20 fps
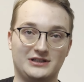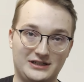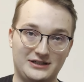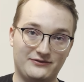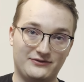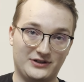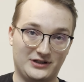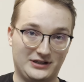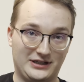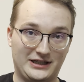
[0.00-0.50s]

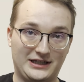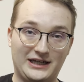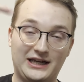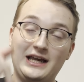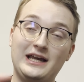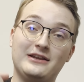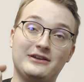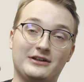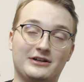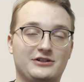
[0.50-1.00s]
leave the link
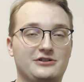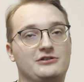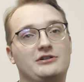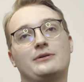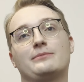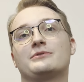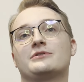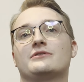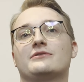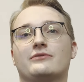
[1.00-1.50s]
in the
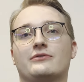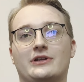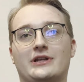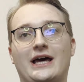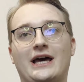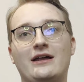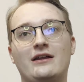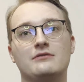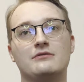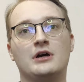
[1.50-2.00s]
description for
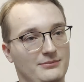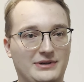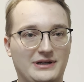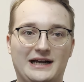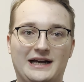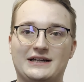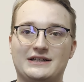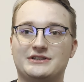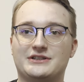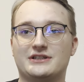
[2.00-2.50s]
that.
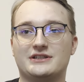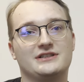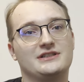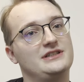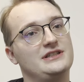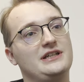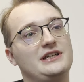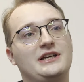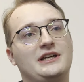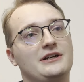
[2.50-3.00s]
But as you can
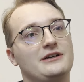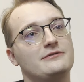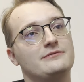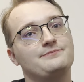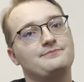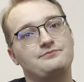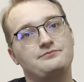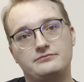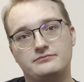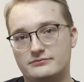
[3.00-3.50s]
see
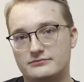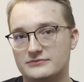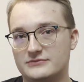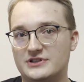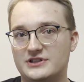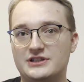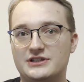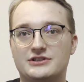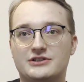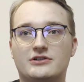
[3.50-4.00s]
here,
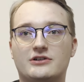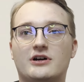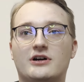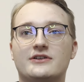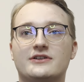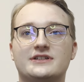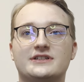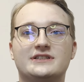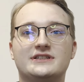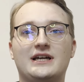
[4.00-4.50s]
these are
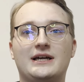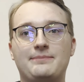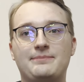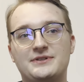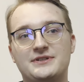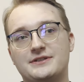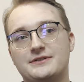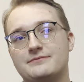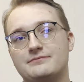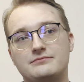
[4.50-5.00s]
all the
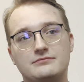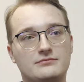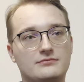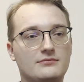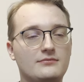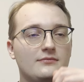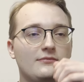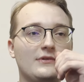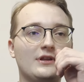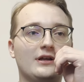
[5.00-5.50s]
steps
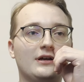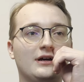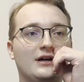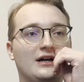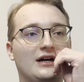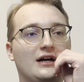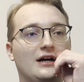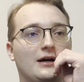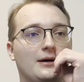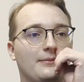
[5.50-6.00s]

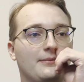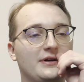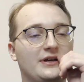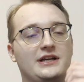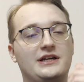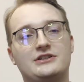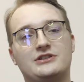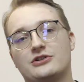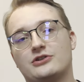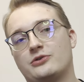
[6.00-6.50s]

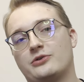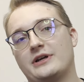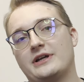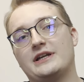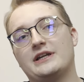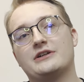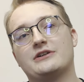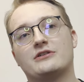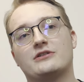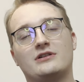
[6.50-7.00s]
into
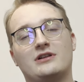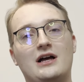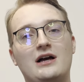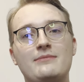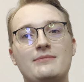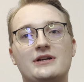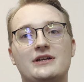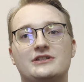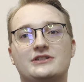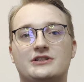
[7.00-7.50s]
creating your
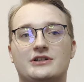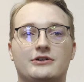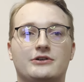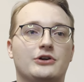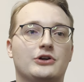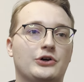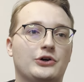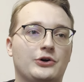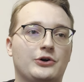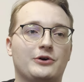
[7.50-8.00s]
club and
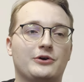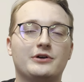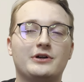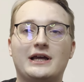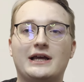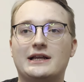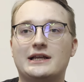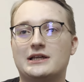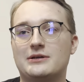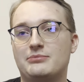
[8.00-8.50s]
starting to earn
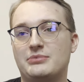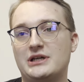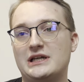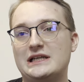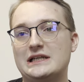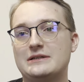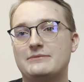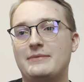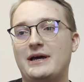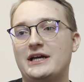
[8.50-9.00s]
and
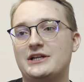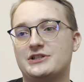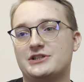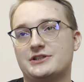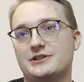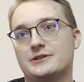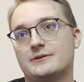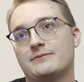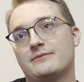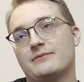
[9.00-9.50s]
compete in
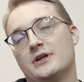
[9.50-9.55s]
matches.